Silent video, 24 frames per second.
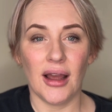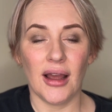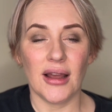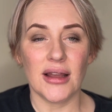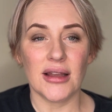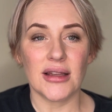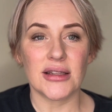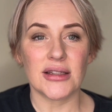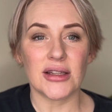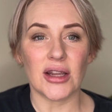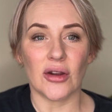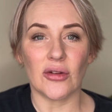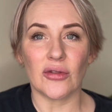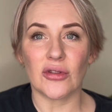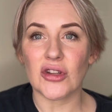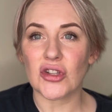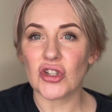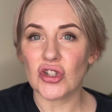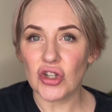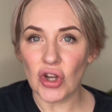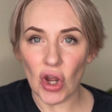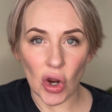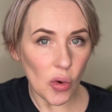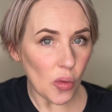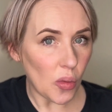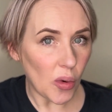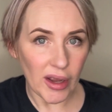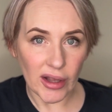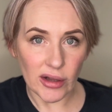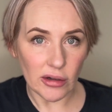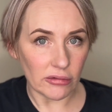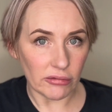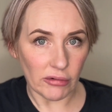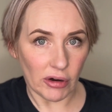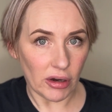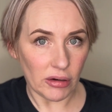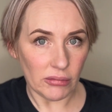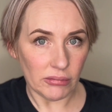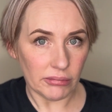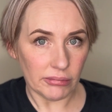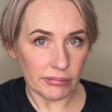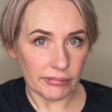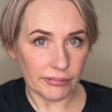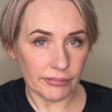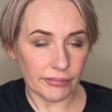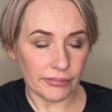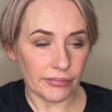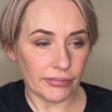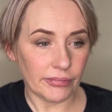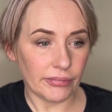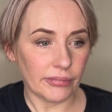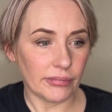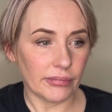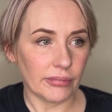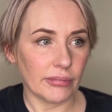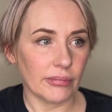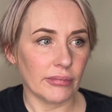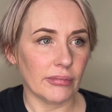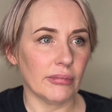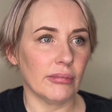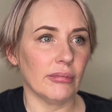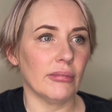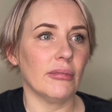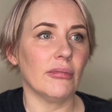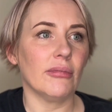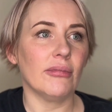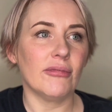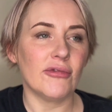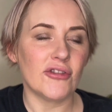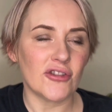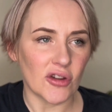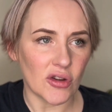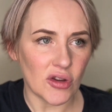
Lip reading: So there's no wiggle room. So